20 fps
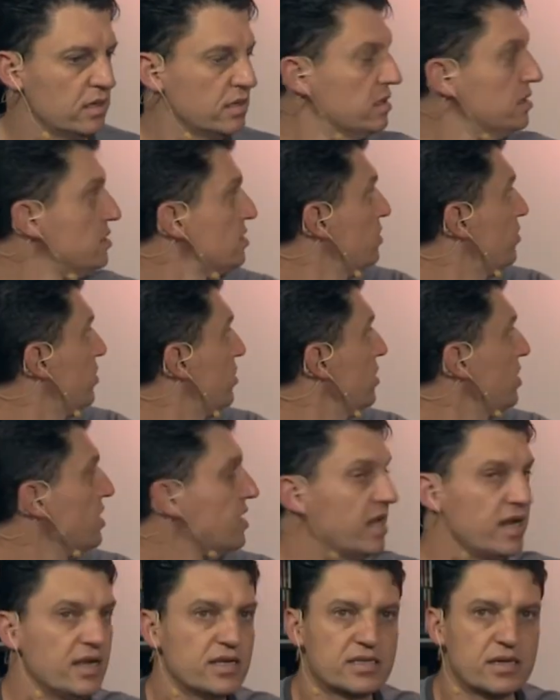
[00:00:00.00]
Yes, I'm really
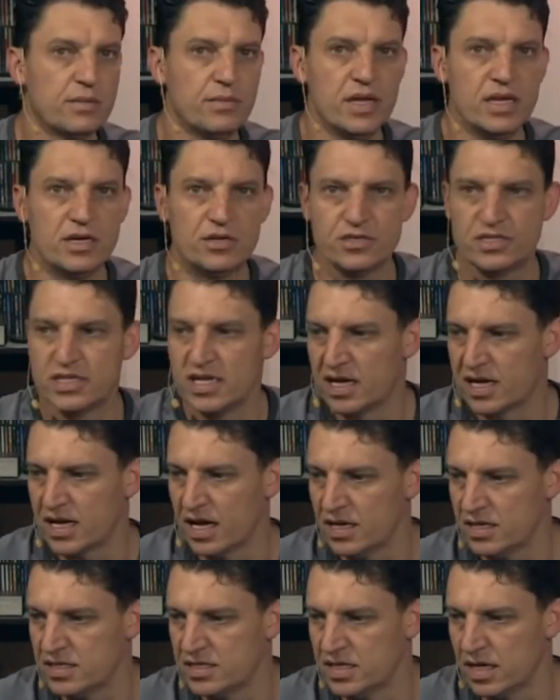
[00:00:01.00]
getting some interesting
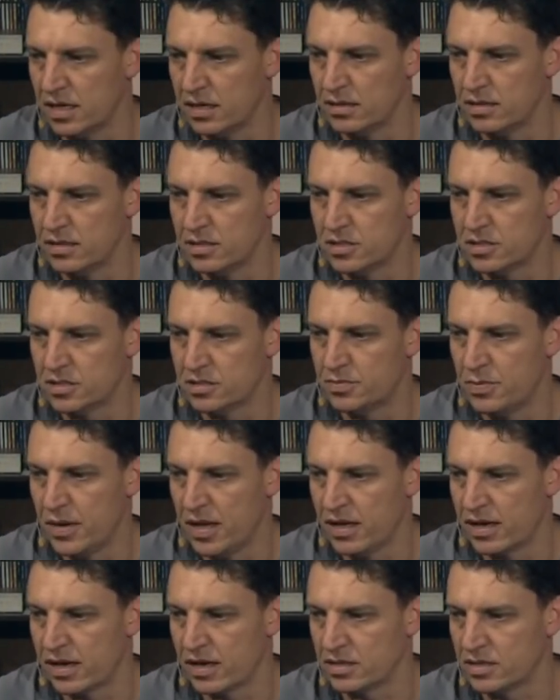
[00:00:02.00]
colors here. Let's just
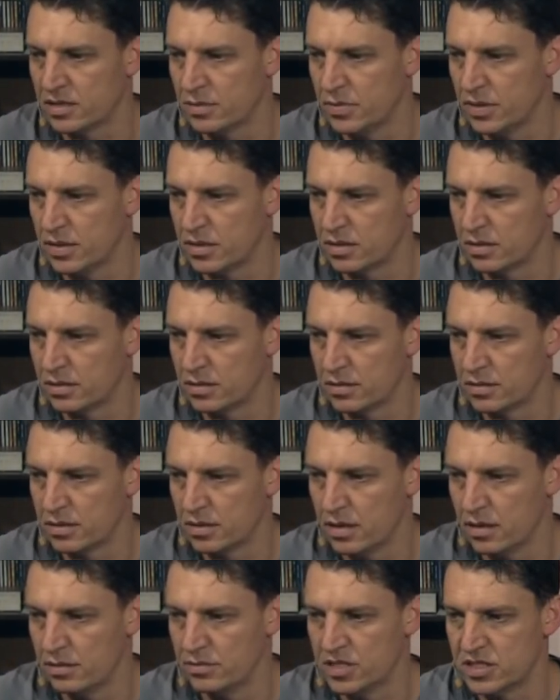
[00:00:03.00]
play around a bit.
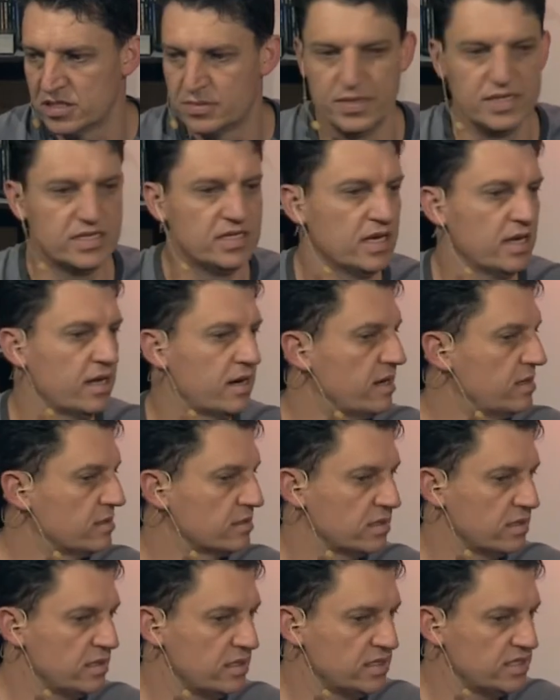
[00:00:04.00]
Now I'm just messing around.
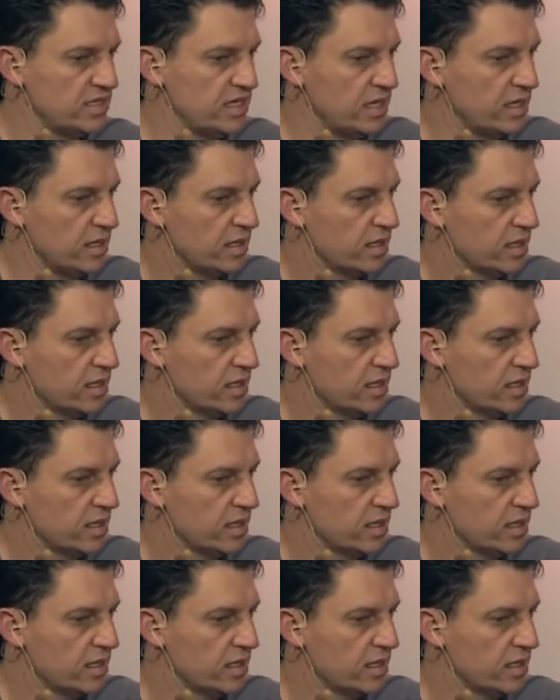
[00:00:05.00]
Let's see.